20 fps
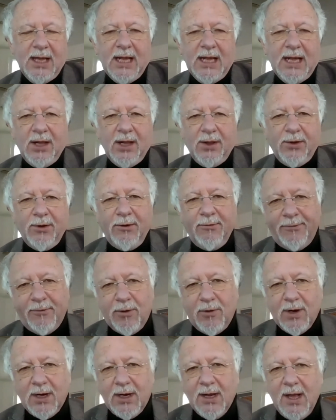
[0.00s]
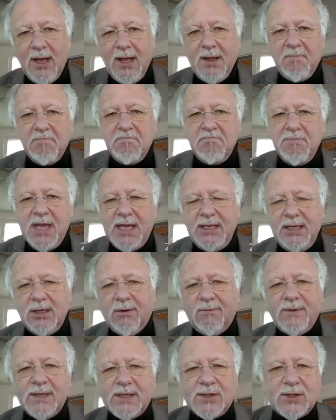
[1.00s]
And therefore, many
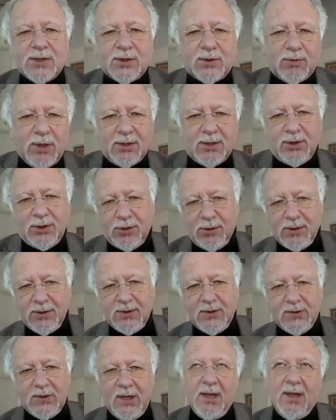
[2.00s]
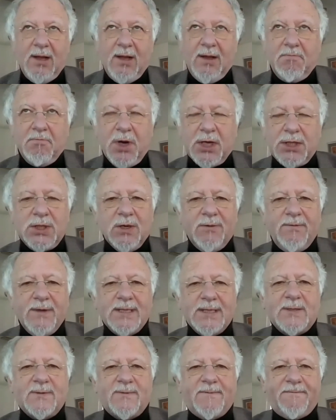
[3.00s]
of its structures, much of
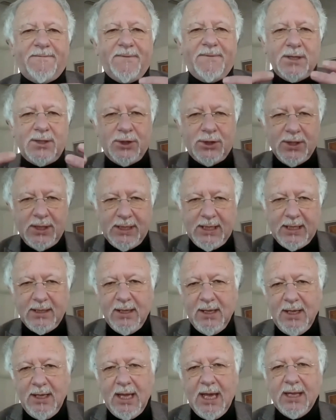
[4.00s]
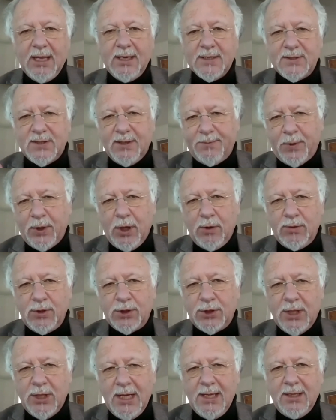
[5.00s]
its functioning and its
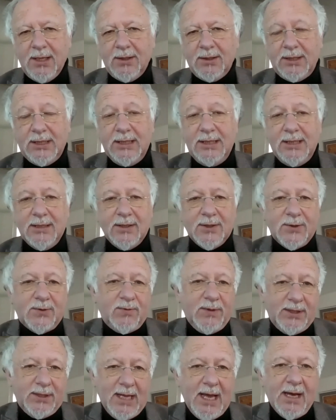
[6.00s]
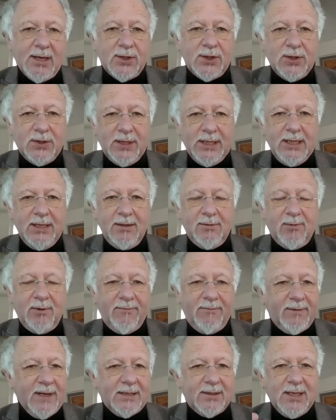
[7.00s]
approach deals with actually
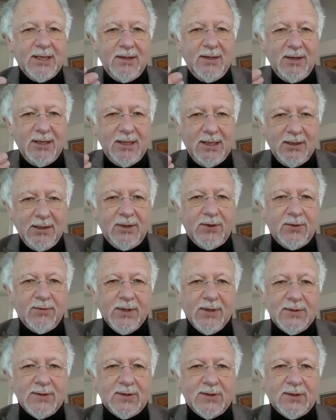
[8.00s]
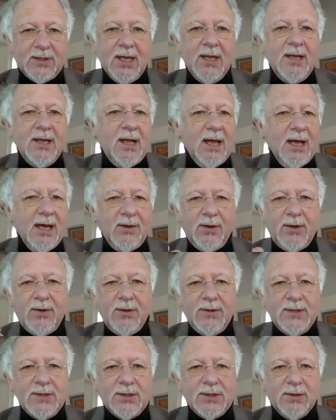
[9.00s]
reflecting the interests and the
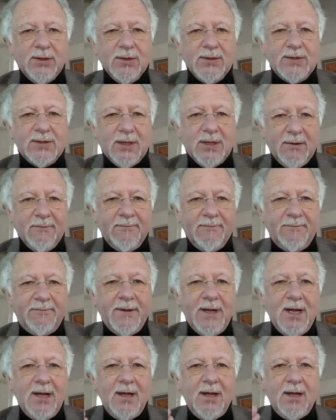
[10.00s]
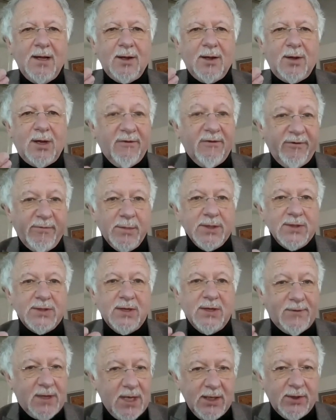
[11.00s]
concerns of
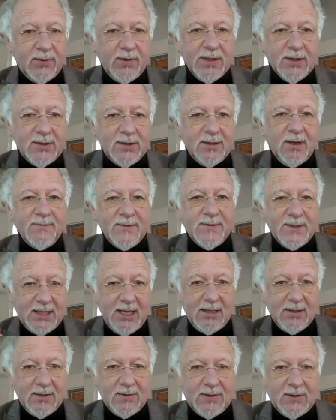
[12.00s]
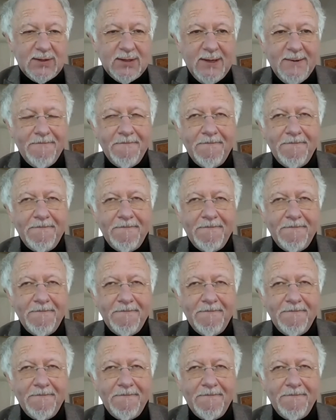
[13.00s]
governments, of countries, of states.